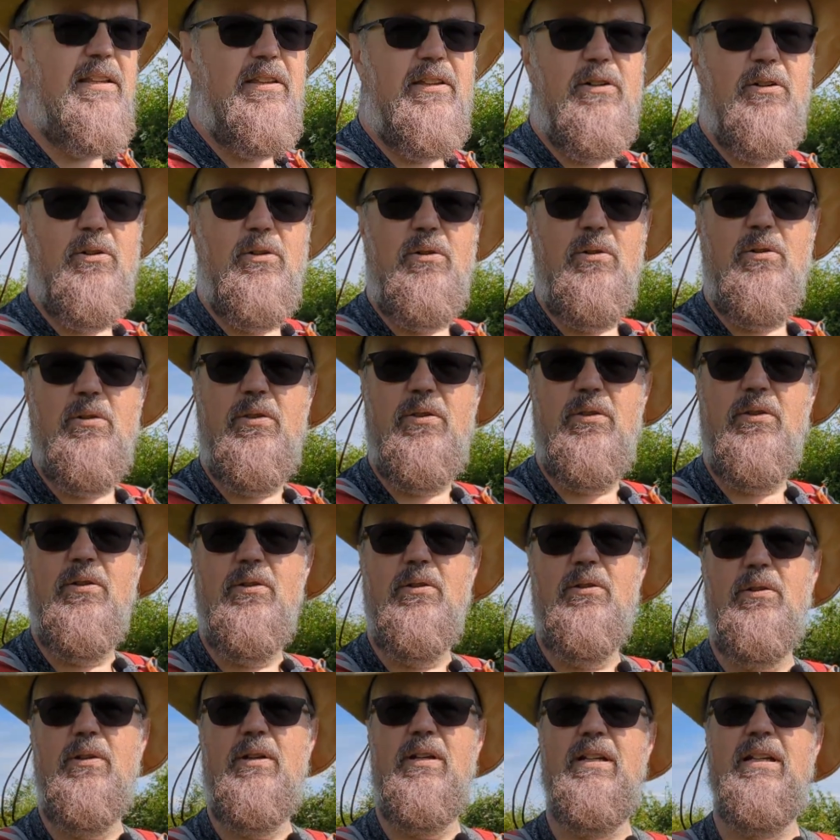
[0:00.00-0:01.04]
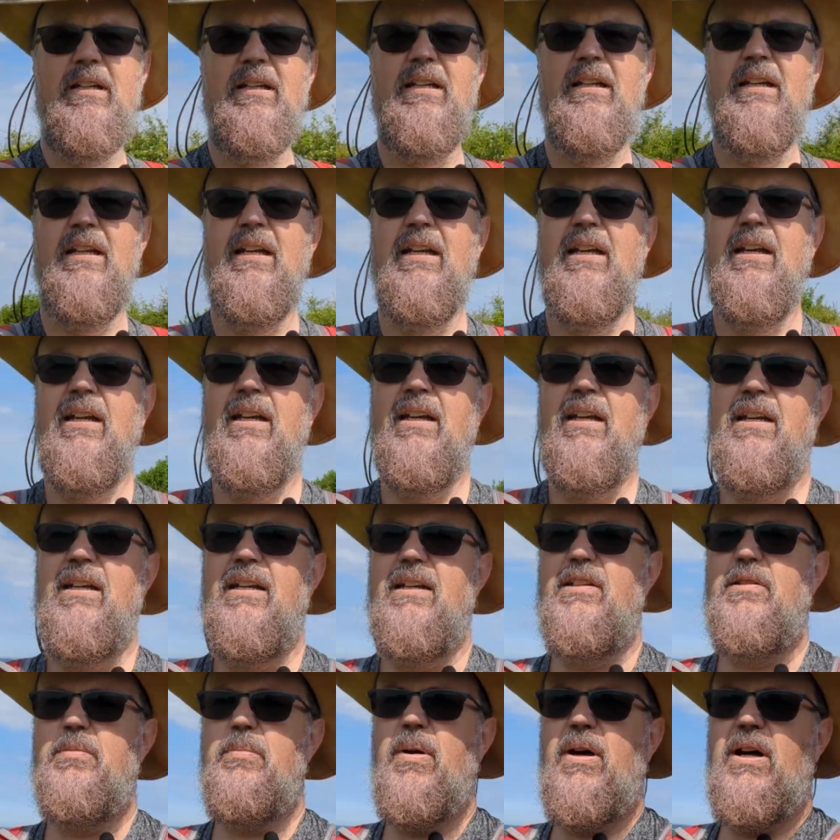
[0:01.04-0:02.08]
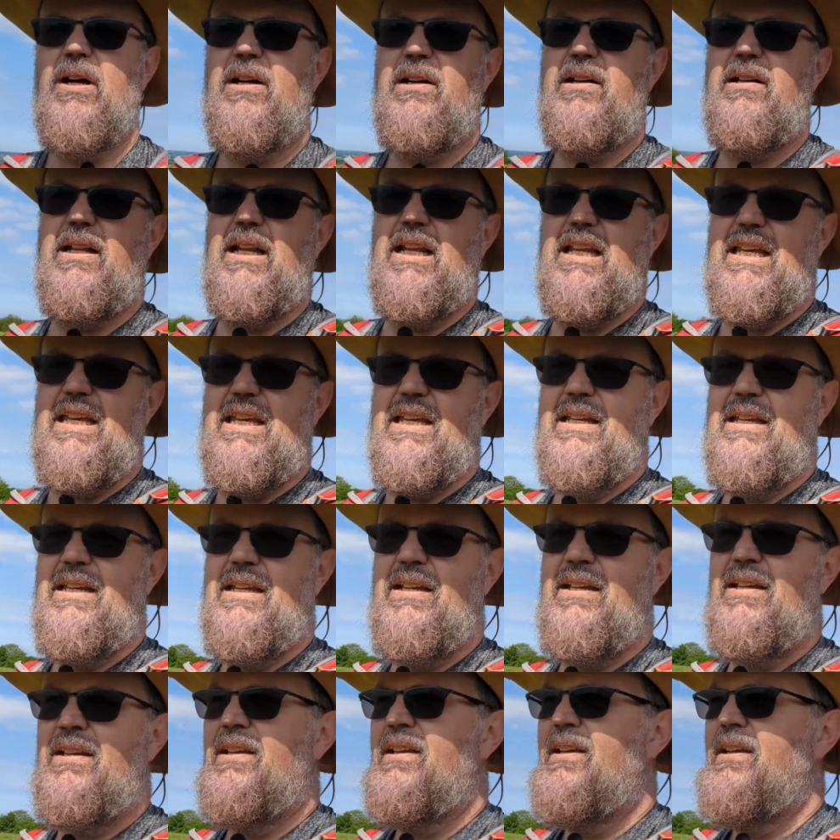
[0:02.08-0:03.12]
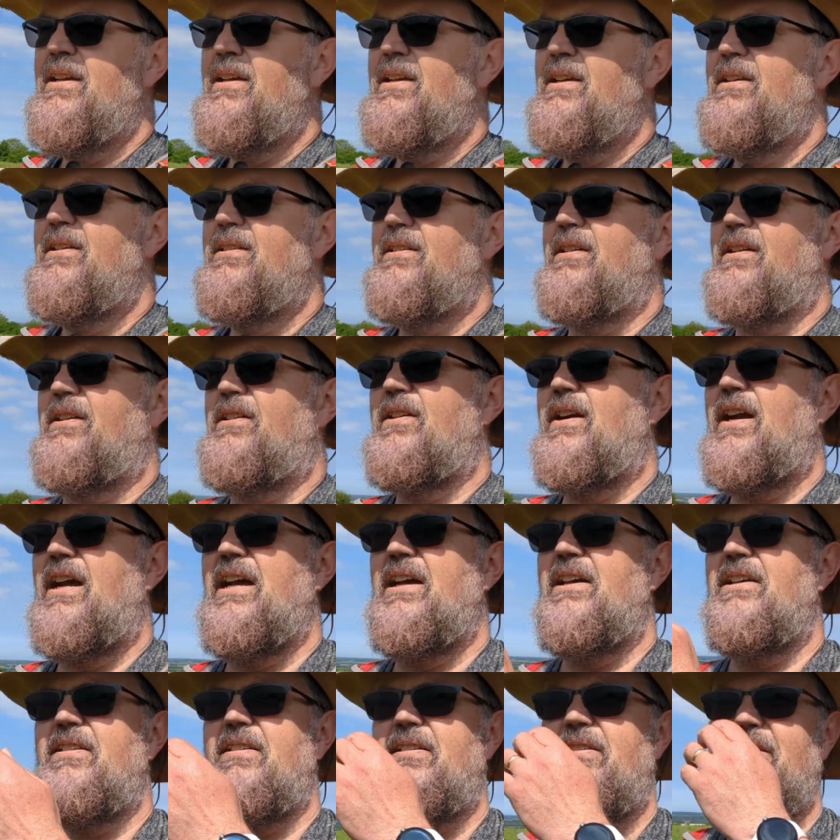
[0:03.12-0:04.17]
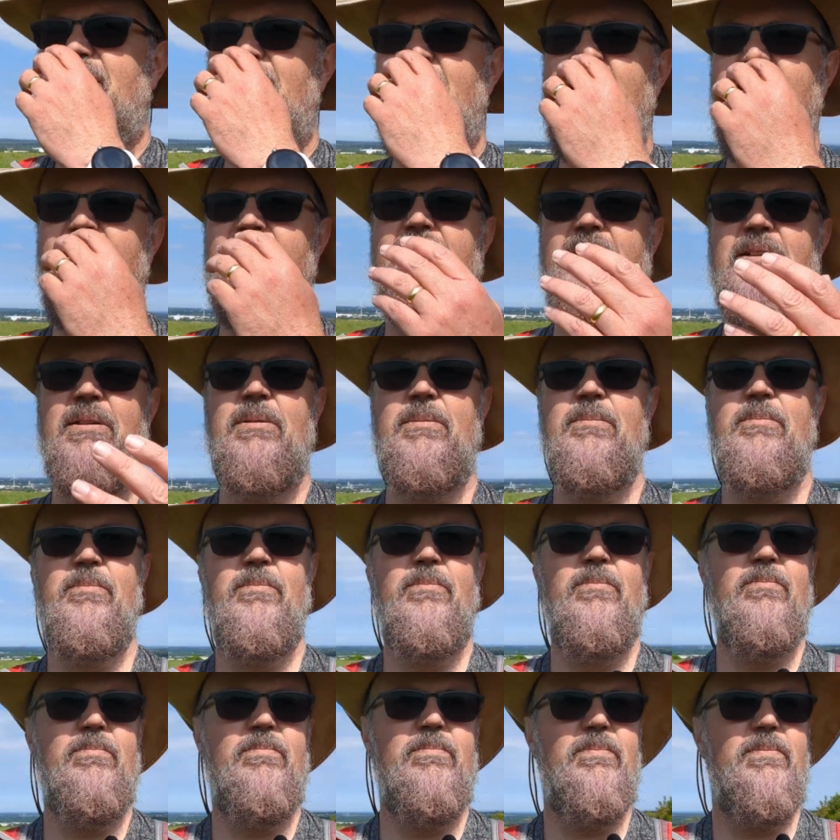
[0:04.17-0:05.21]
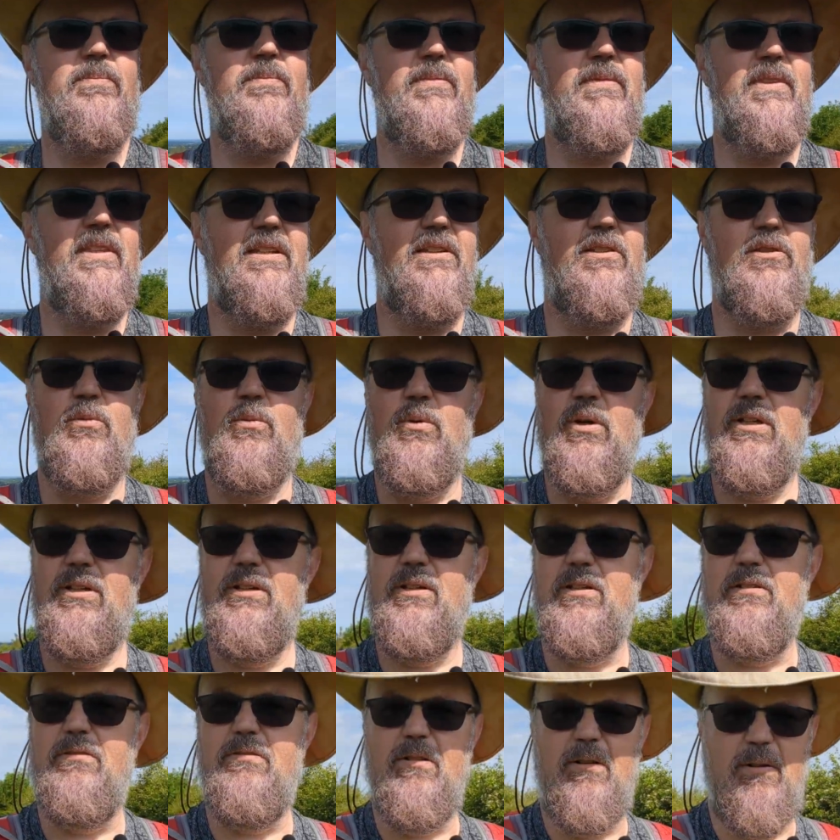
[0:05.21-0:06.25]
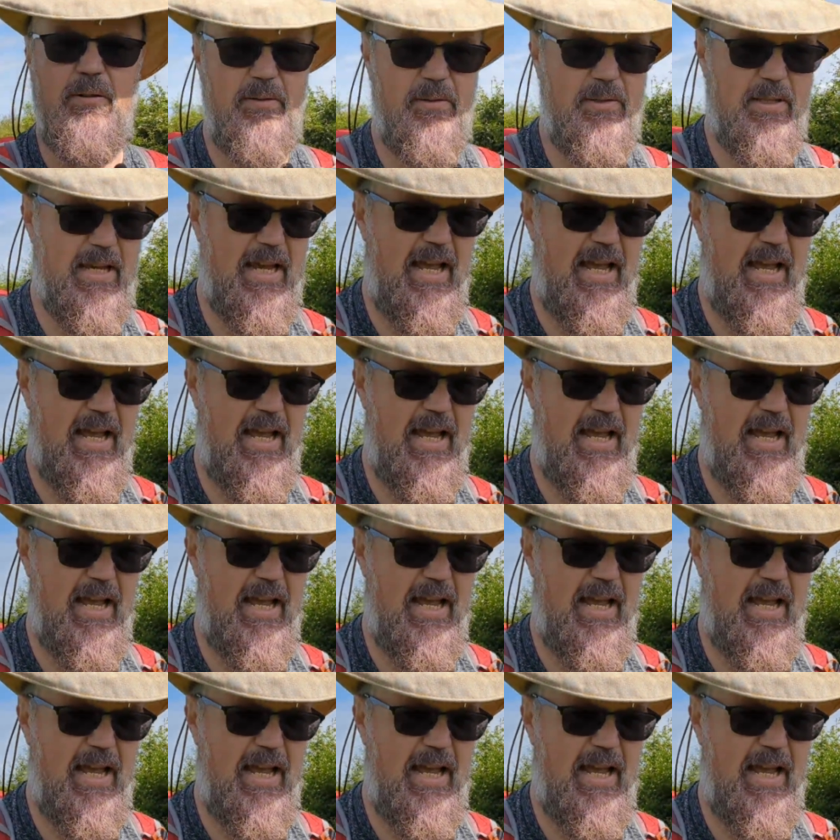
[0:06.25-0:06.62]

the hawthorn, it's partly the grass. It's wonderful. The